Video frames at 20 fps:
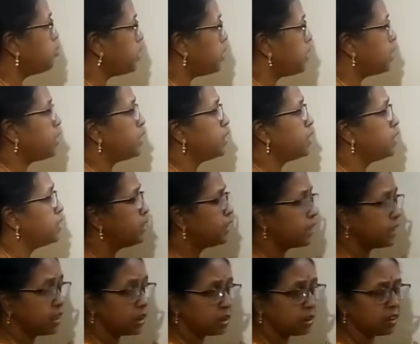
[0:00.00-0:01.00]
way in
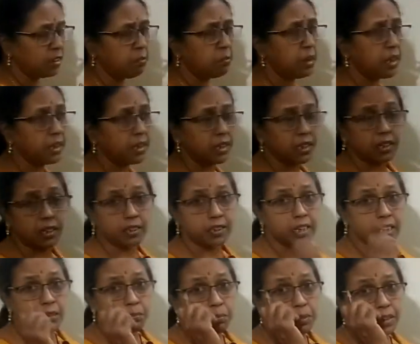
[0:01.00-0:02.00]
decision making.
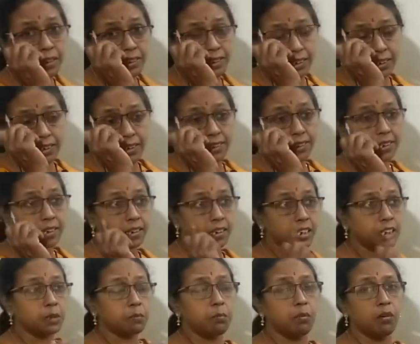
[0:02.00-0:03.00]
That means it is the
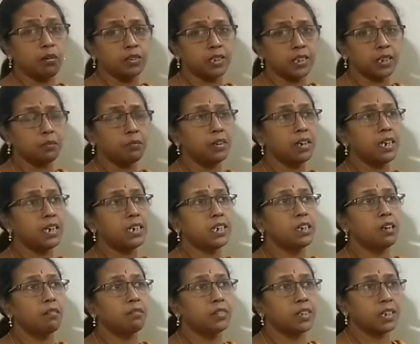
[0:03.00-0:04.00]
responsibility
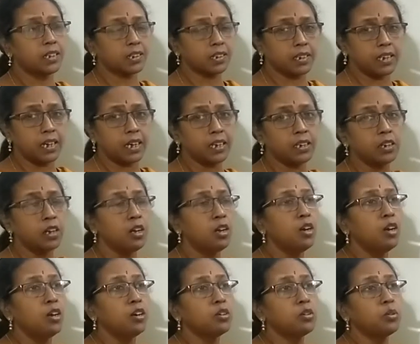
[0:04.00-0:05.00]
of the state
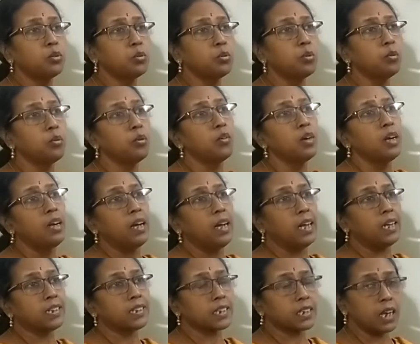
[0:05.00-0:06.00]
to
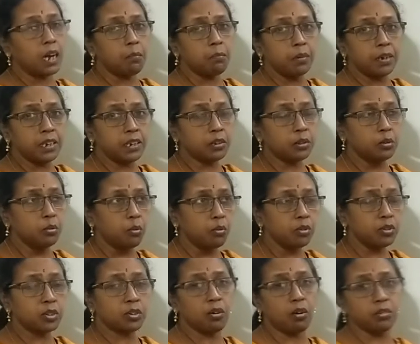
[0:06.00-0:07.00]
establish
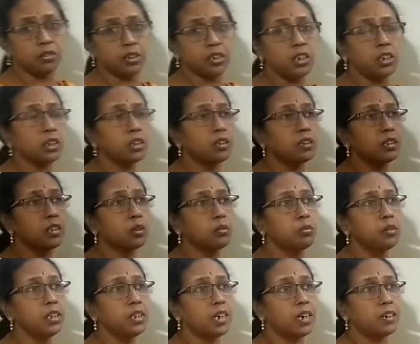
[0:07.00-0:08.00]
those conditions
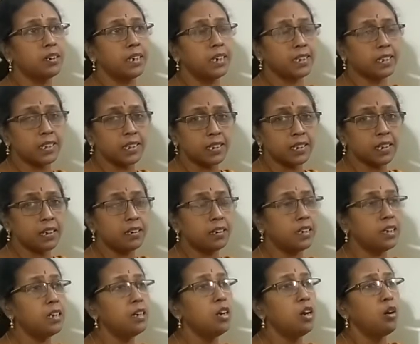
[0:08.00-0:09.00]
which are
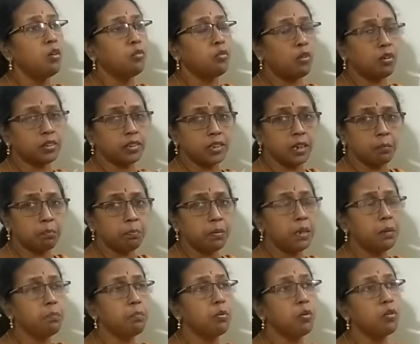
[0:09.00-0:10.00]
necessary for the
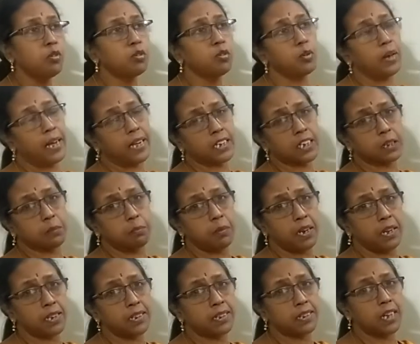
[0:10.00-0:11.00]
people to
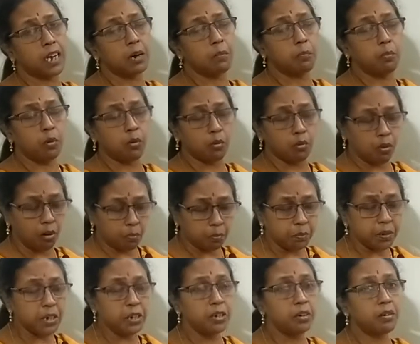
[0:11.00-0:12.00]
express their
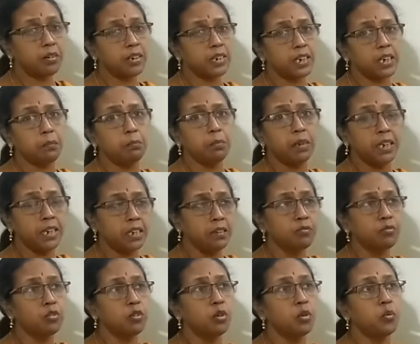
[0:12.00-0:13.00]
opinion in a
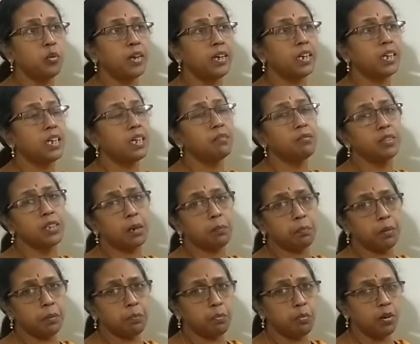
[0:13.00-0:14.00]
meaningful way. If the
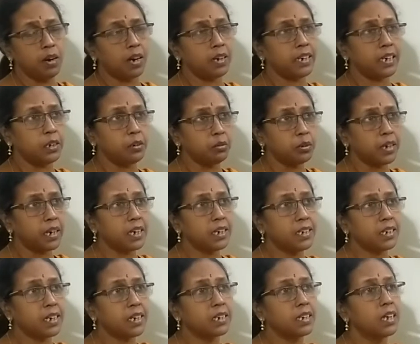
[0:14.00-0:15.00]
people are
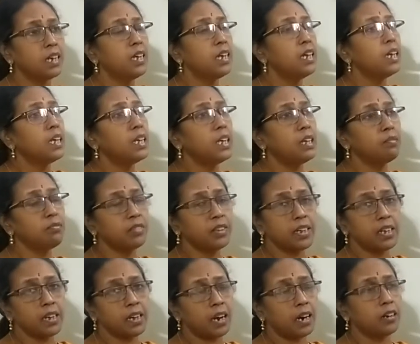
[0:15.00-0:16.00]
educated, if
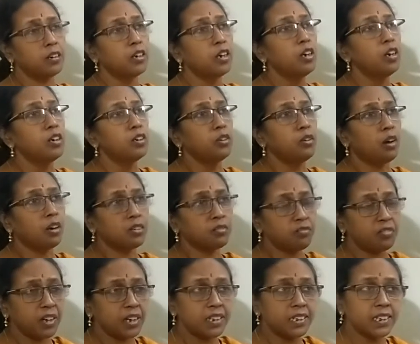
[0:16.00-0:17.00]
they are not
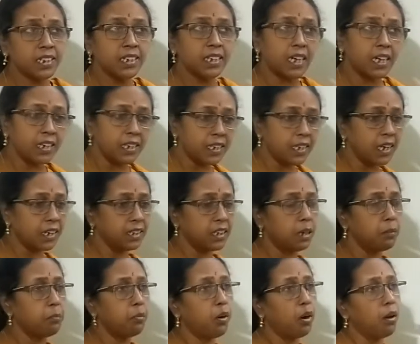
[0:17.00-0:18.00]
facing any other
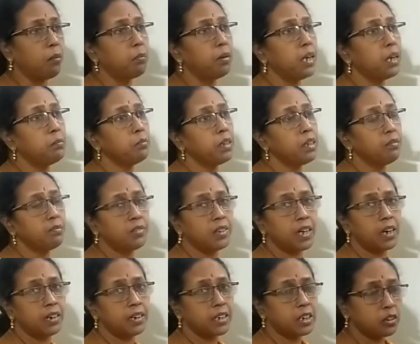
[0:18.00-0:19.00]
problem, if they
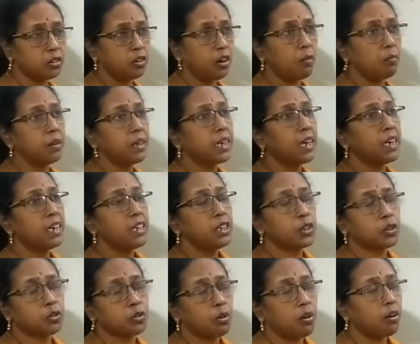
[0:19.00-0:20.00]
are economically
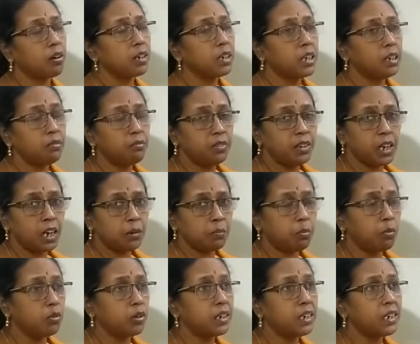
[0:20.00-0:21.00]
strong, if they are
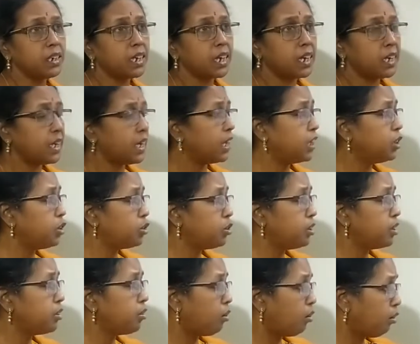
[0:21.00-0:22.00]
politically
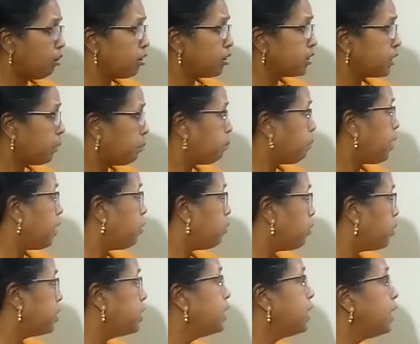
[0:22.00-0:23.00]
enjoying all the
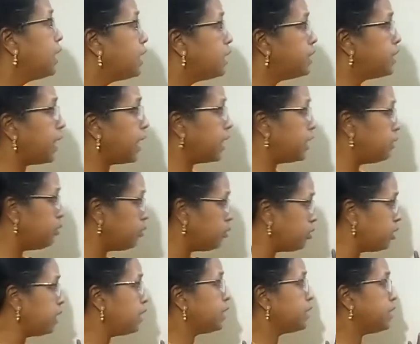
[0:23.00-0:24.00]
power, then
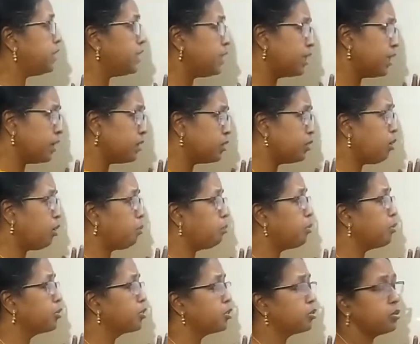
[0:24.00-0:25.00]
only these are the
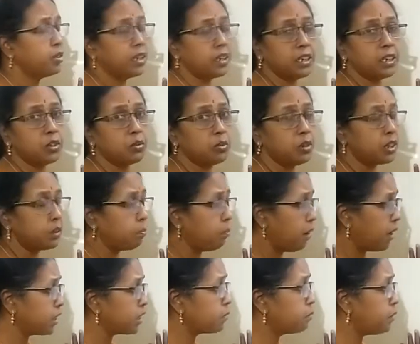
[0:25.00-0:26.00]
opportunities which
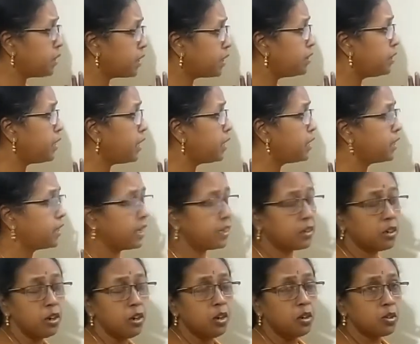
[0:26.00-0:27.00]
must be created
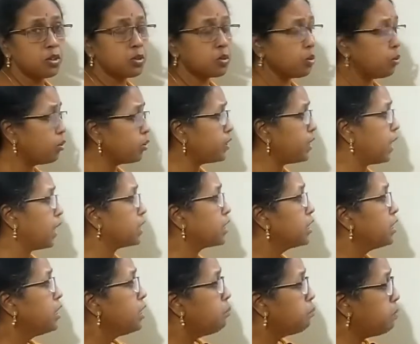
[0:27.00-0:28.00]
so that
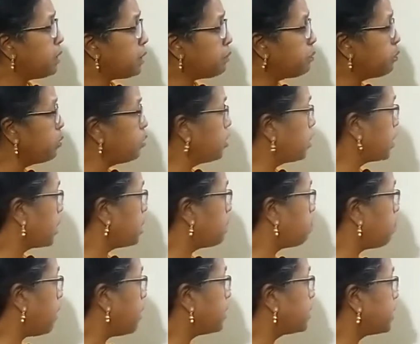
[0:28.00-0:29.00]
people can
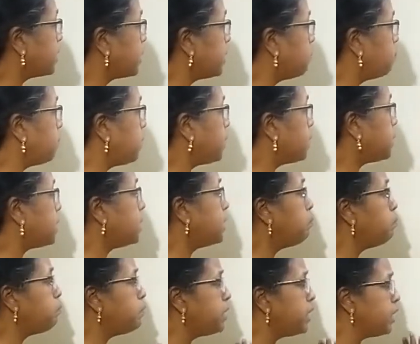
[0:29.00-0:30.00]
participate in a
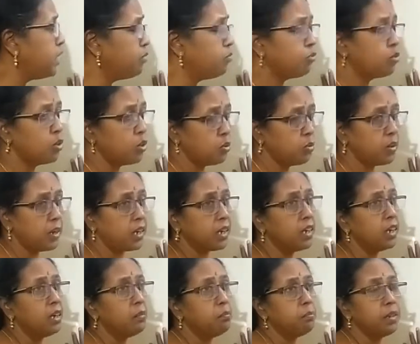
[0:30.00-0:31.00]
meaningful way.
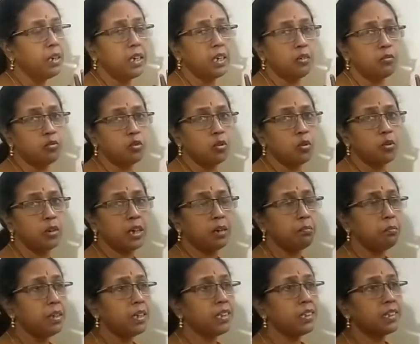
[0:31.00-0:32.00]
Meaningful way
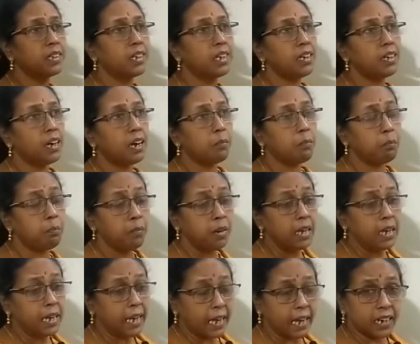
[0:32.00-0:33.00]
means they are
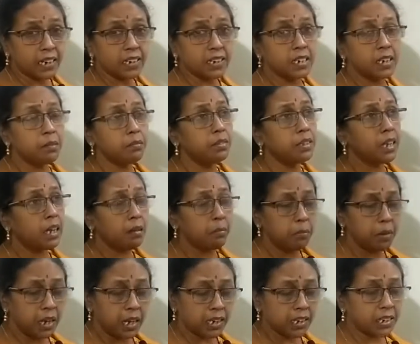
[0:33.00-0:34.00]
they
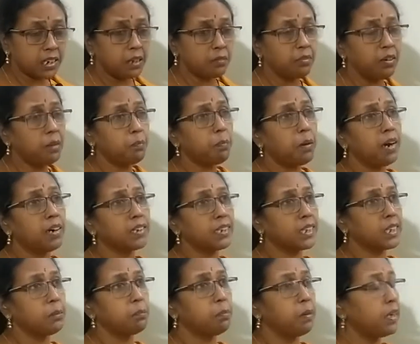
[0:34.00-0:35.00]
may actively
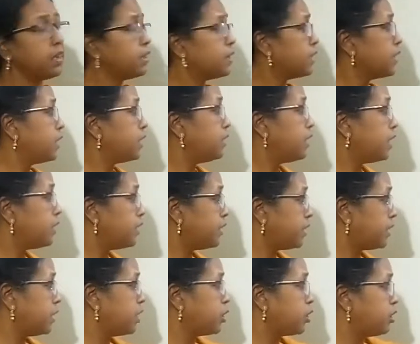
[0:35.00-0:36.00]
participate in the
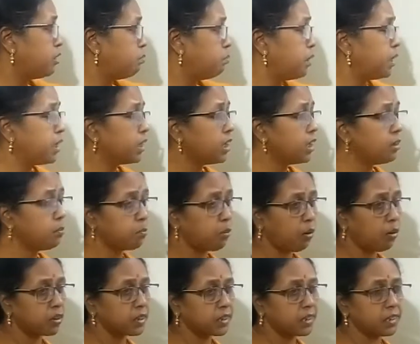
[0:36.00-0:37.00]
decision making
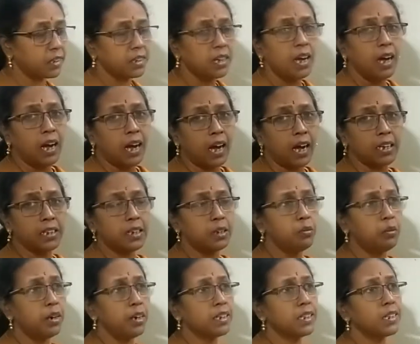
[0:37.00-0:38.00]
process.
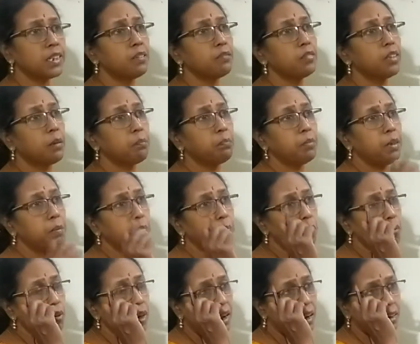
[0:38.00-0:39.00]
Otherwise, if the
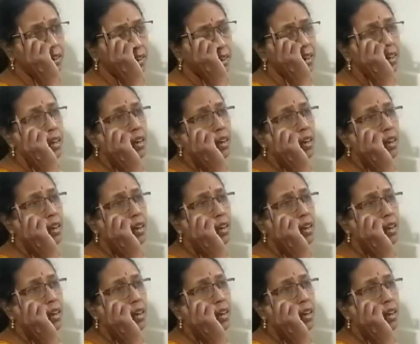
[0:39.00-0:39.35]
people are